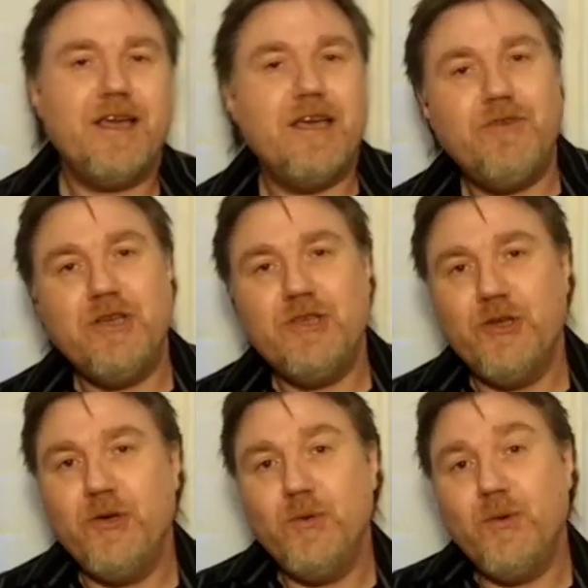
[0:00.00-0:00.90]
If you
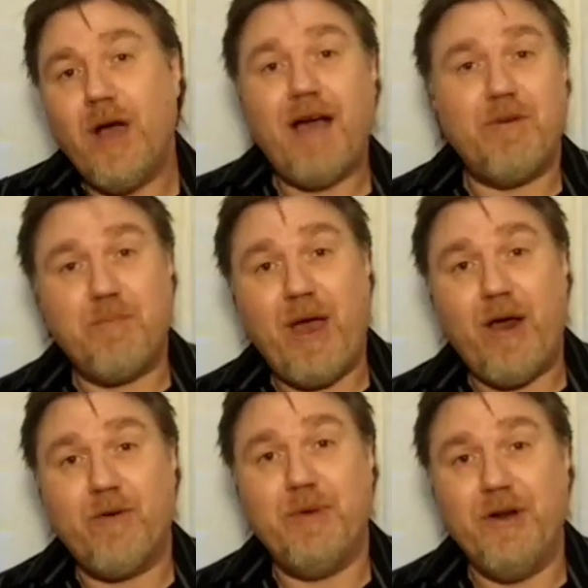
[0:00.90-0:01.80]
do have a pair of